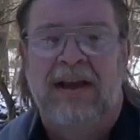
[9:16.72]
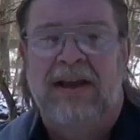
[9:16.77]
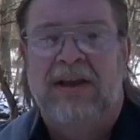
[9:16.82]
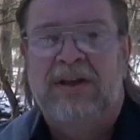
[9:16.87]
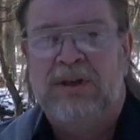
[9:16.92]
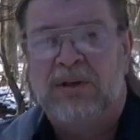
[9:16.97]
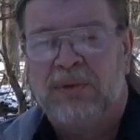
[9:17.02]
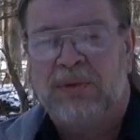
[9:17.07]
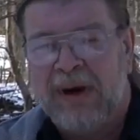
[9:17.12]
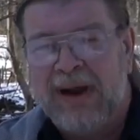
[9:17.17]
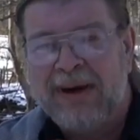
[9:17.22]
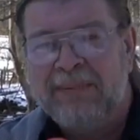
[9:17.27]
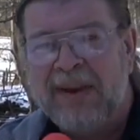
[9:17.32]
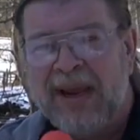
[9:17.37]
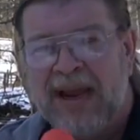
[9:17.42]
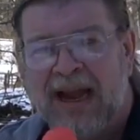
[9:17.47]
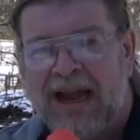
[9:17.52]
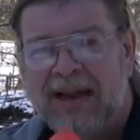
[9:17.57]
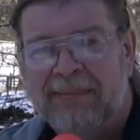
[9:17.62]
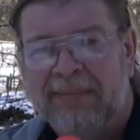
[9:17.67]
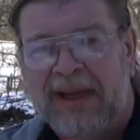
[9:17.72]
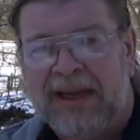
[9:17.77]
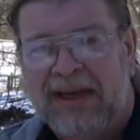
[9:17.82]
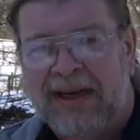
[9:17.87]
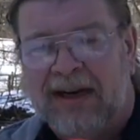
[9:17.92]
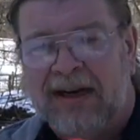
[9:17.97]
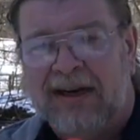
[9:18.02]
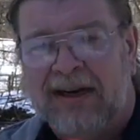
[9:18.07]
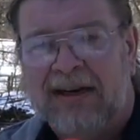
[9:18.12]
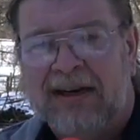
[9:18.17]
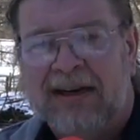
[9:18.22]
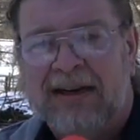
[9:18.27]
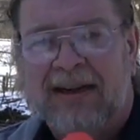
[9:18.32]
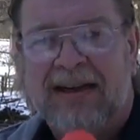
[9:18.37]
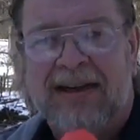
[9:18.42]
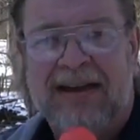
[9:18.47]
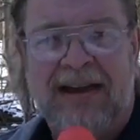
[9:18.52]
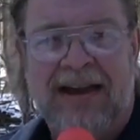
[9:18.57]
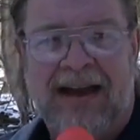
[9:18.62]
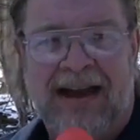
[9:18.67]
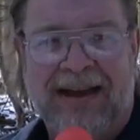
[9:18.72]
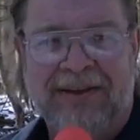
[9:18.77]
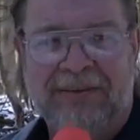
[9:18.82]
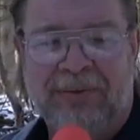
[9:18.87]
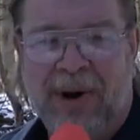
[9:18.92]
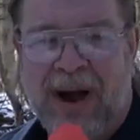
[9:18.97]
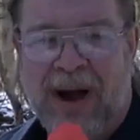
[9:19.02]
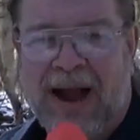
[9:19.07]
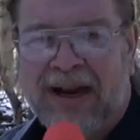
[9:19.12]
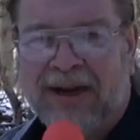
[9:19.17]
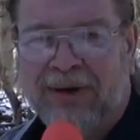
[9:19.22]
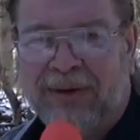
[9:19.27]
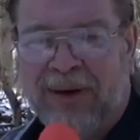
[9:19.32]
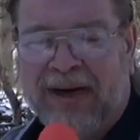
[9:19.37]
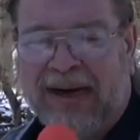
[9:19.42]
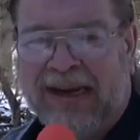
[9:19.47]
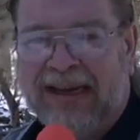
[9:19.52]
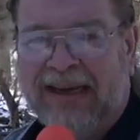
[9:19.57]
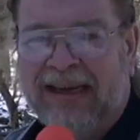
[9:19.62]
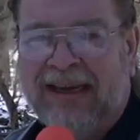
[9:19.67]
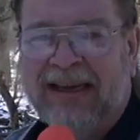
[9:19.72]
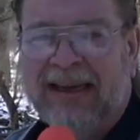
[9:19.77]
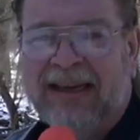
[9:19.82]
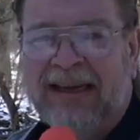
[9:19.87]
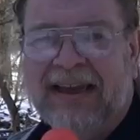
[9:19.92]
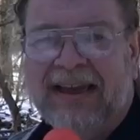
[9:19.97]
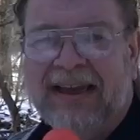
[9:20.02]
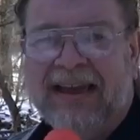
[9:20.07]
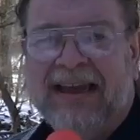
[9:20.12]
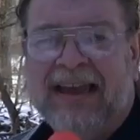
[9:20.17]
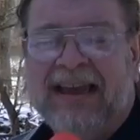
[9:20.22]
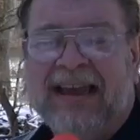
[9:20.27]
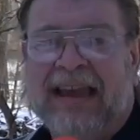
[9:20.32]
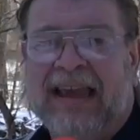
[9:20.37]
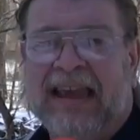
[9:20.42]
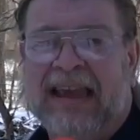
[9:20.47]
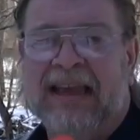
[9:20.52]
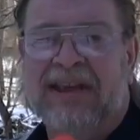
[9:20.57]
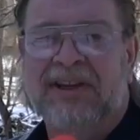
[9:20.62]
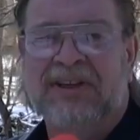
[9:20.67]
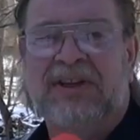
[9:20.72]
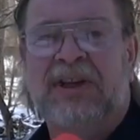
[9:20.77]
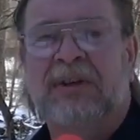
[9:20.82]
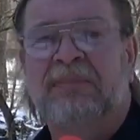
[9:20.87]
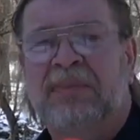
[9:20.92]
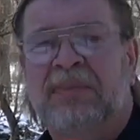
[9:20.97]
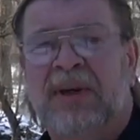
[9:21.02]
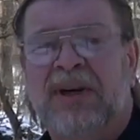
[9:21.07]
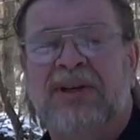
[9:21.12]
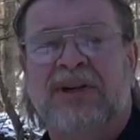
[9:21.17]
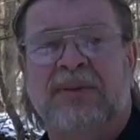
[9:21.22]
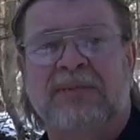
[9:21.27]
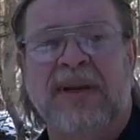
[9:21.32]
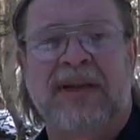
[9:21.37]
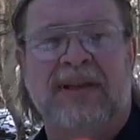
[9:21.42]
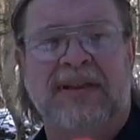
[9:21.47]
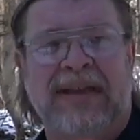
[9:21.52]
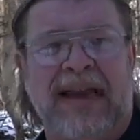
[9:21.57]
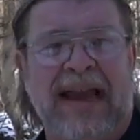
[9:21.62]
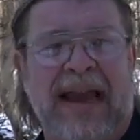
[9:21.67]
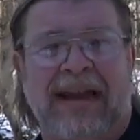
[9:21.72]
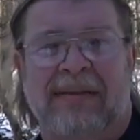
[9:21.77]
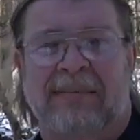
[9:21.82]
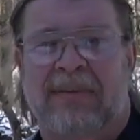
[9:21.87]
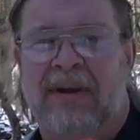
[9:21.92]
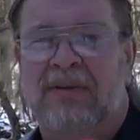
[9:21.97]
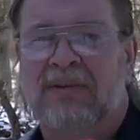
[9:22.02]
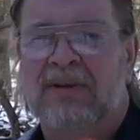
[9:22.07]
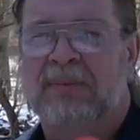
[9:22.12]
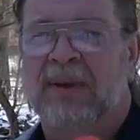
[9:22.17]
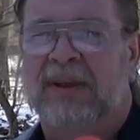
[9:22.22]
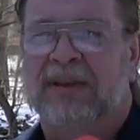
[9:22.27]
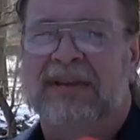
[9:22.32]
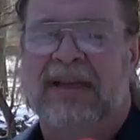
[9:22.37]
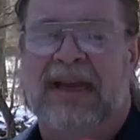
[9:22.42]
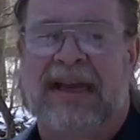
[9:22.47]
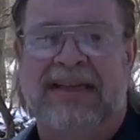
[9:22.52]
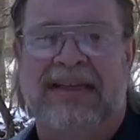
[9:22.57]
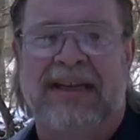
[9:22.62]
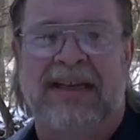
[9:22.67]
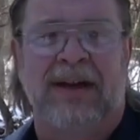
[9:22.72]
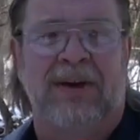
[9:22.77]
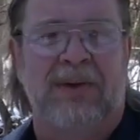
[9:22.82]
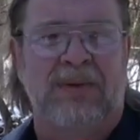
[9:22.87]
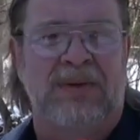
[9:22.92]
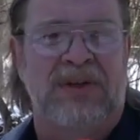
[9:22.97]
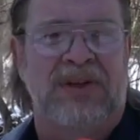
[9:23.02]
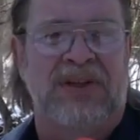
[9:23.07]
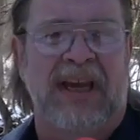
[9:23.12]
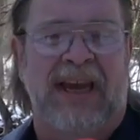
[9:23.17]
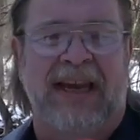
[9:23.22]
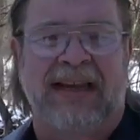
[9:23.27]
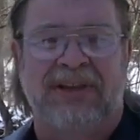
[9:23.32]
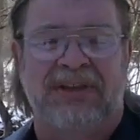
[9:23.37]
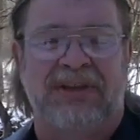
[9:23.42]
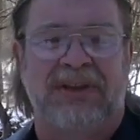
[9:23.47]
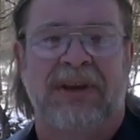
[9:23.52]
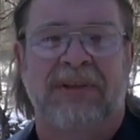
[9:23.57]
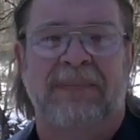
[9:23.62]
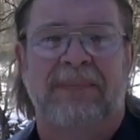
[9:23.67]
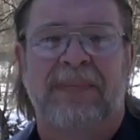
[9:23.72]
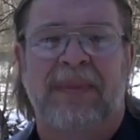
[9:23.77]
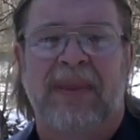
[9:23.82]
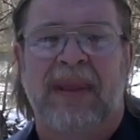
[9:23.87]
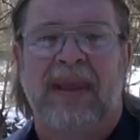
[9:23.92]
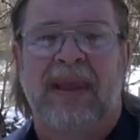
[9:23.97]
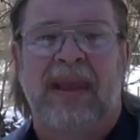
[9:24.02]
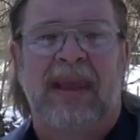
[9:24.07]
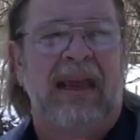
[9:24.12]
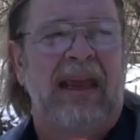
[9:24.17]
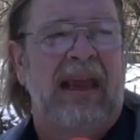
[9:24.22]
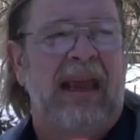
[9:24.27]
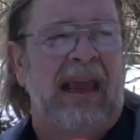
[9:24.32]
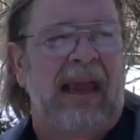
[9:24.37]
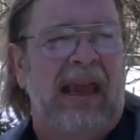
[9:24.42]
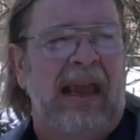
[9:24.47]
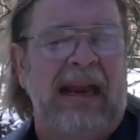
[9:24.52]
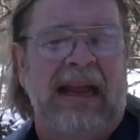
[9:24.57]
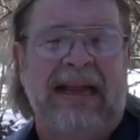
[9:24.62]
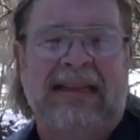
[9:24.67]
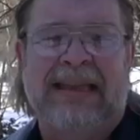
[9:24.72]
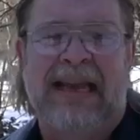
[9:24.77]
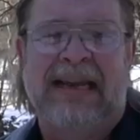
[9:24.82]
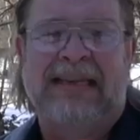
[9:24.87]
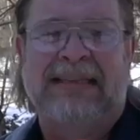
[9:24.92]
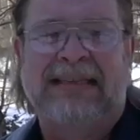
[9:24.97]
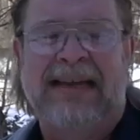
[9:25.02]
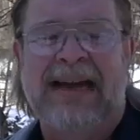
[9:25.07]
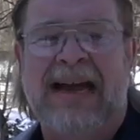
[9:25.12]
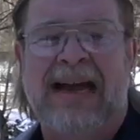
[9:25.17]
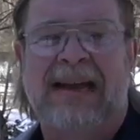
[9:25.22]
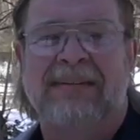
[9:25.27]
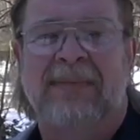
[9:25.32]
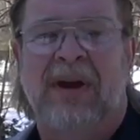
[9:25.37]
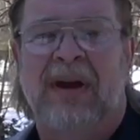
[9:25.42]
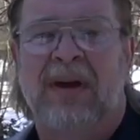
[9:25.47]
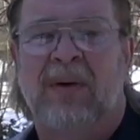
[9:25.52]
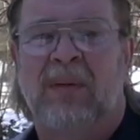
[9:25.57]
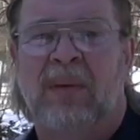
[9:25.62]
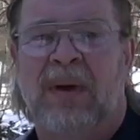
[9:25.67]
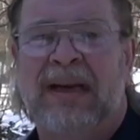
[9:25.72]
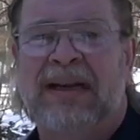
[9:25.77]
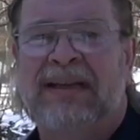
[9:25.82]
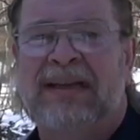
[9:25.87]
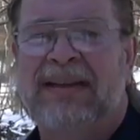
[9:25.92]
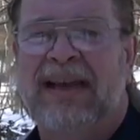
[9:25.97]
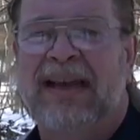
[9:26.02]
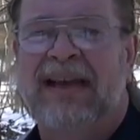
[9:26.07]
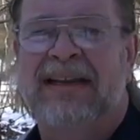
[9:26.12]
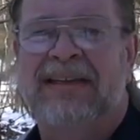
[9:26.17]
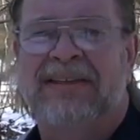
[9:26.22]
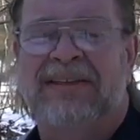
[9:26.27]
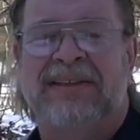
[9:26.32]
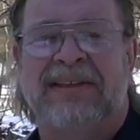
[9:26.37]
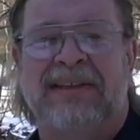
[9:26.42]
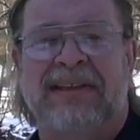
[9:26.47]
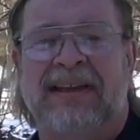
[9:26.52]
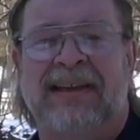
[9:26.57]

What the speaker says: So right behind me here on Rock Creek is Pierce Mill Dam. It was built in 1906, and at that time what it did is